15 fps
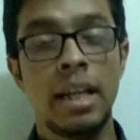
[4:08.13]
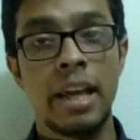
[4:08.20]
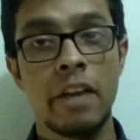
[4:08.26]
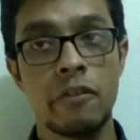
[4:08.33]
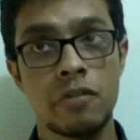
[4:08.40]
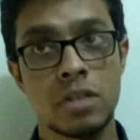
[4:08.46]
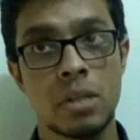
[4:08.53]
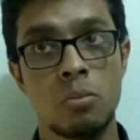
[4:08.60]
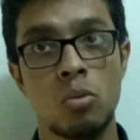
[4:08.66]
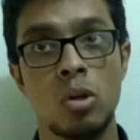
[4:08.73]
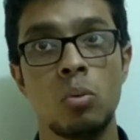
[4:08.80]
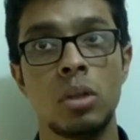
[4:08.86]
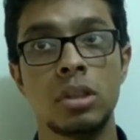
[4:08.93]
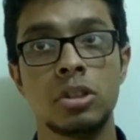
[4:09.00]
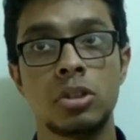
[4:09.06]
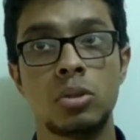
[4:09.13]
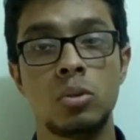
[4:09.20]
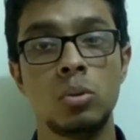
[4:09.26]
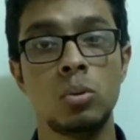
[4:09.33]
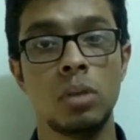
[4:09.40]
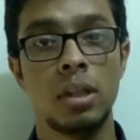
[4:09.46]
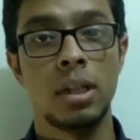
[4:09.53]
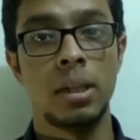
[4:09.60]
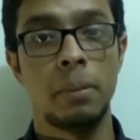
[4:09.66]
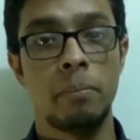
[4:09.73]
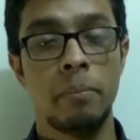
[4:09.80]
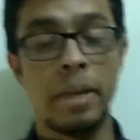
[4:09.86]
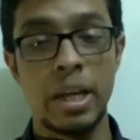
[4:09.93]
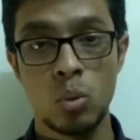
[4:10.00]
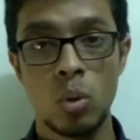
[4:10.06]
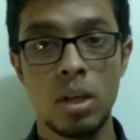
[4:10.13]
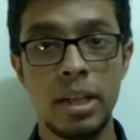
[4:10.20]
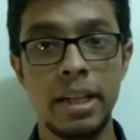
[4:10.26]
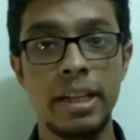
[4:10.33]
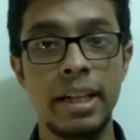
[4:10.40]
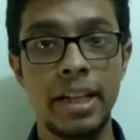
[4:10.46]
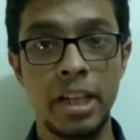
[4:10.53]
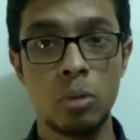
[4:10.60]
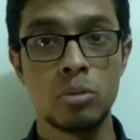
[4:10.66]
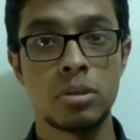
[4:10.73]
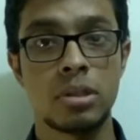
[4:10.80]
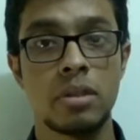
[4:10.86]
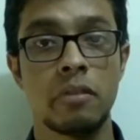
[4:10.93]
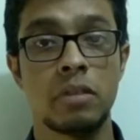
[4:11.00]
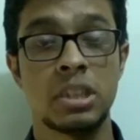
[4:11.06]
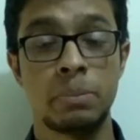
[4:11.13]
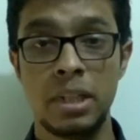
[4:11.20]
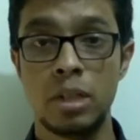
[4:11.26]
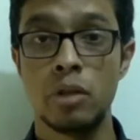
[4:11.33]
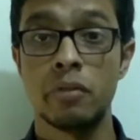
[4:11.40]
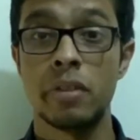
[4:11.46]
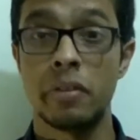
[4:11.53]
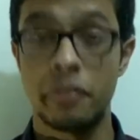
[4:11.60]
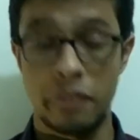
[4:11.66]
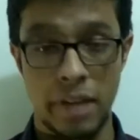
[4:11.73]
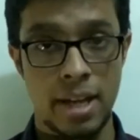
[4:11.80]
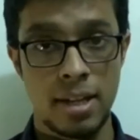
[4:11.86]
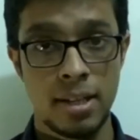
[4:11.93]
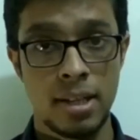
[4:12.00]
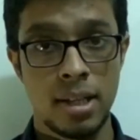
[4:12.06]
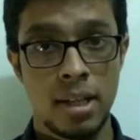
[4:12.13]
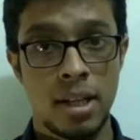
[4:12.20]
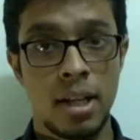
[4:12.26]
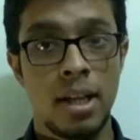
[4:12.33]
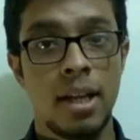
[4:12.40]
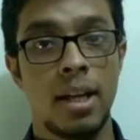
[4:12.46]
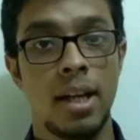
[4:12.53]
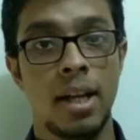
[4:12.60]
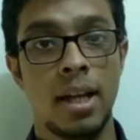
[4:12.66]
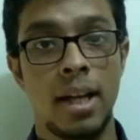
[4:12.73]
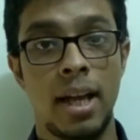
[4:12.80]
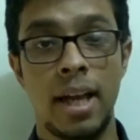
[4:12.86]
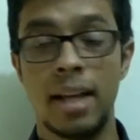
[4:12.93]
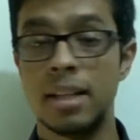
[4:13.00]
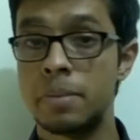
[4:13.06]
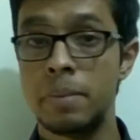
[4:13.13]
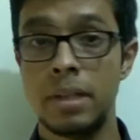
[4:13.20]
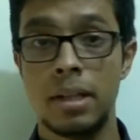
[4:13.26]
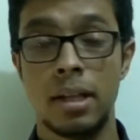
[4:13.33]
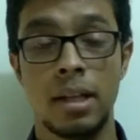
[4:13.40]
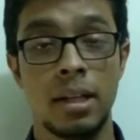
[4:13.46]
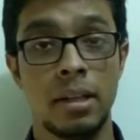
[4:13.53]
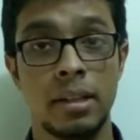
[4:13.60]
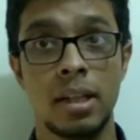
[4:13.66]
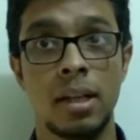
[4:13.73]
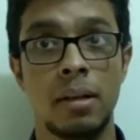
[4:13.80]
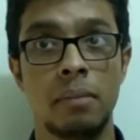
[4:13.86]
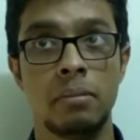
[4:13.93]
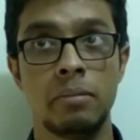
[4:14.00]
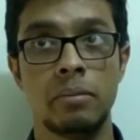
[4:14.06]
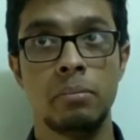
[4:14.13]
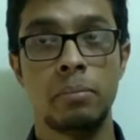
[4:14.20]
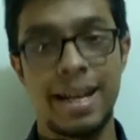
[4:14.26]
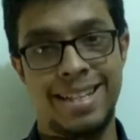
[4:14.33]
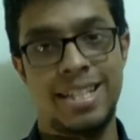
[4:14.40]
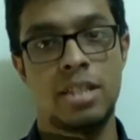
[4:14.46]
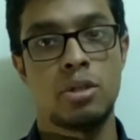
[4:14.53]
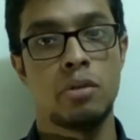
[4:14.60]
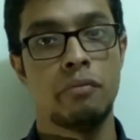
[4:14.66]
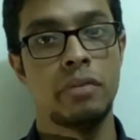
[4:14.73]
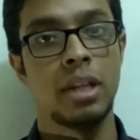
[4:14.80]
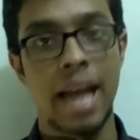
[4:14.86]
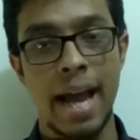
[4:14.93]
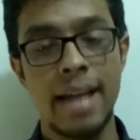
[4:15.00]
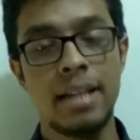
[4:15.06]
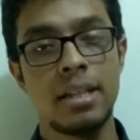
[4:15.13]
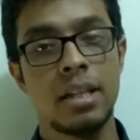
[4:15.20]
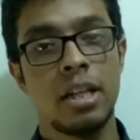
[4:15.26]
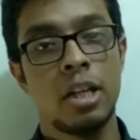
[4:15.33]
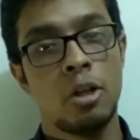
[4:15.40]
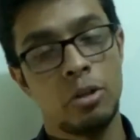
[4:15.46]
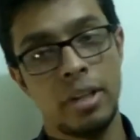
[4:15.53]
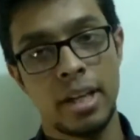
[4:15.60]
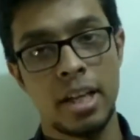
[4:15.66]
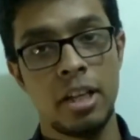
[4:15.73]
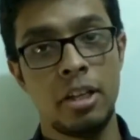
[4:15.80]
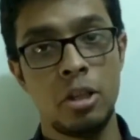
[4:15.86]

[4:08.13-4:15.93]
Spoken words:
If someone wants to manually reduce the speed of the fan and the brightness of the light, they can